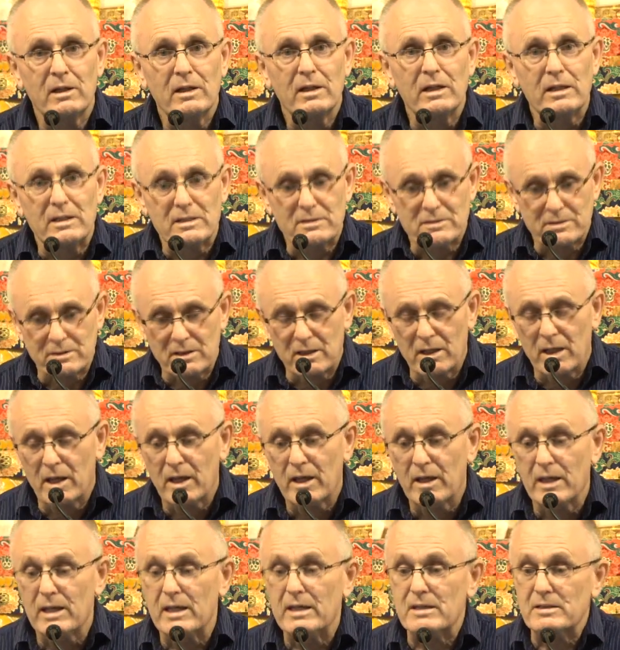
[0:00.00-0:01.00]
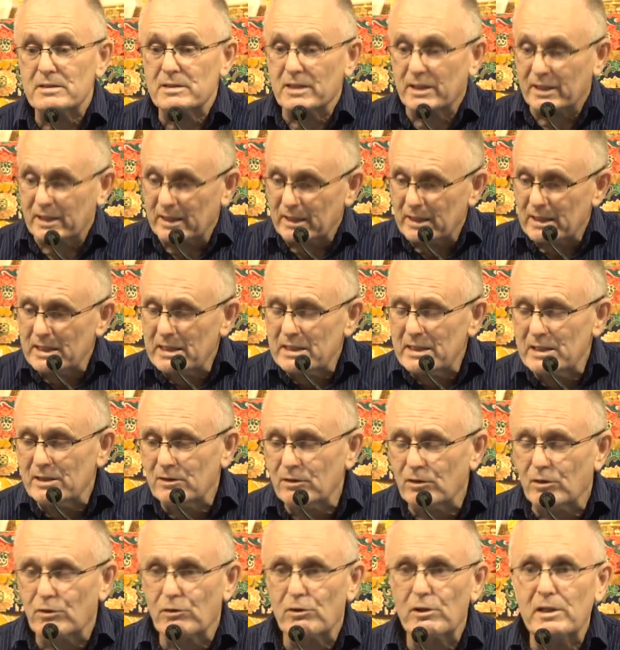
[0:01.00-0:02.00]
is a key
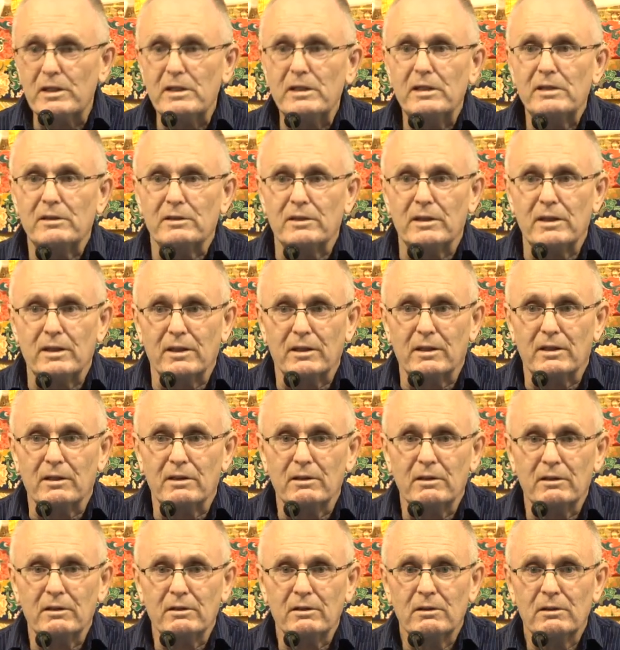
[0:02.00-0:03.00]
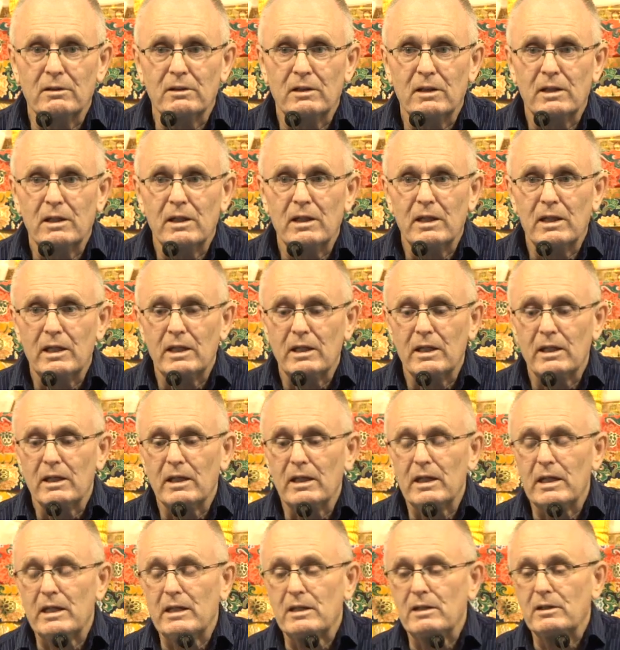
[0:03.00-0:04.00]
ingredient here
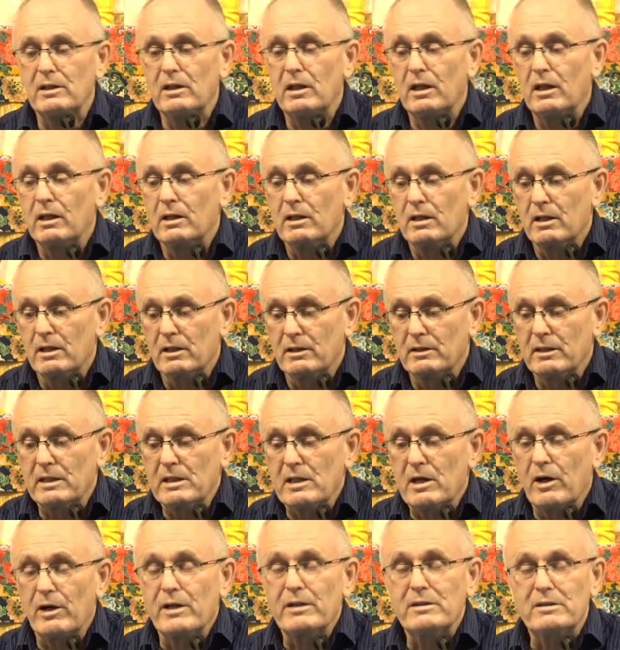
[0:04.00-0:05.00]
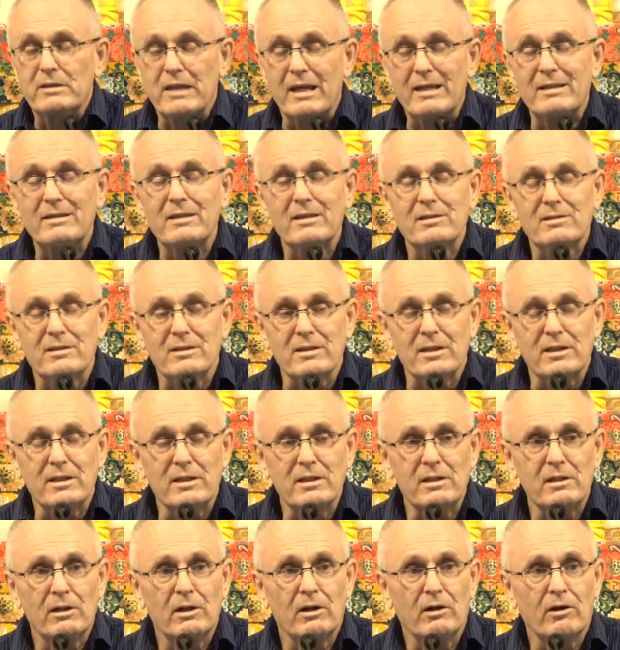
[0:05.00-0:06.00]
in the
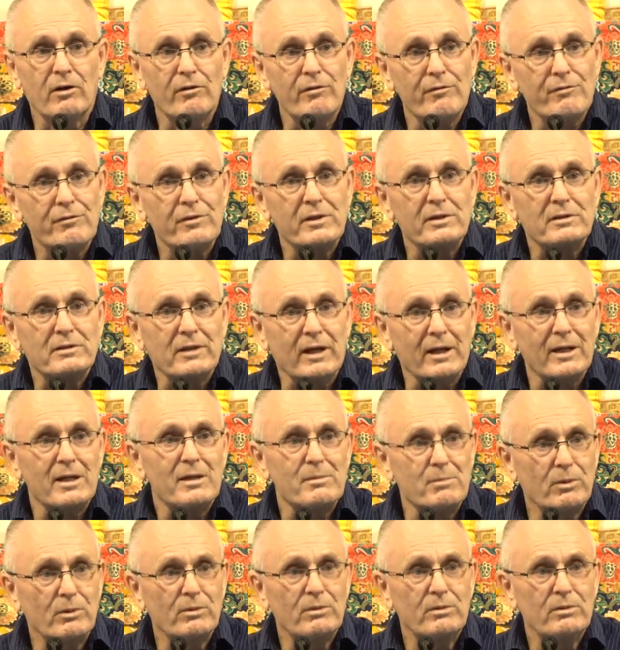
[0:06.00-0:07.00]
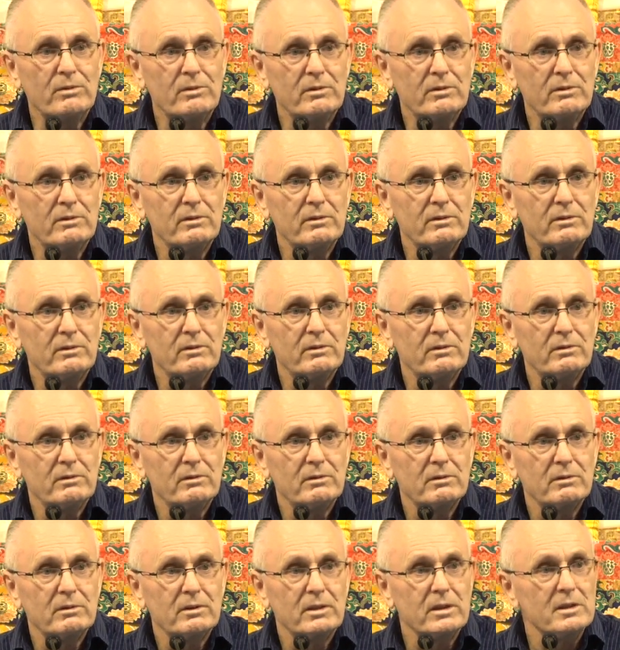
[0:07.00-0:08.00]
identity of the table.
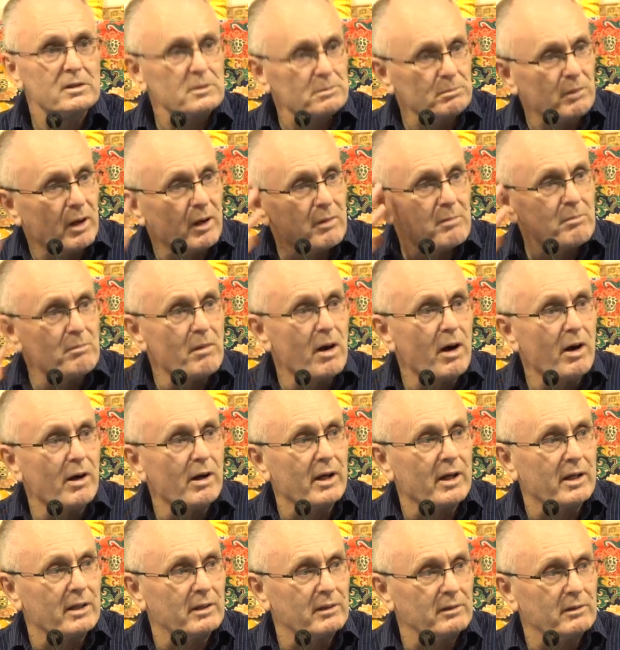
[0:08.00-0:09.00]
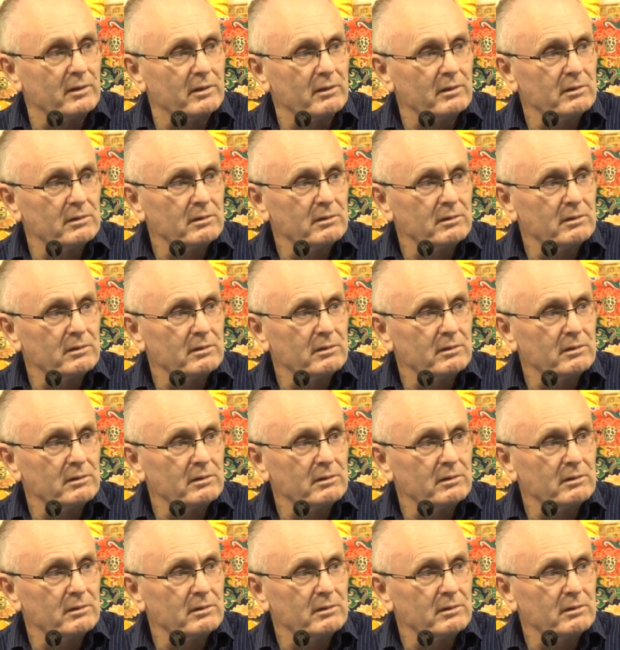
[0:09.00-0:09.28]
It's my mind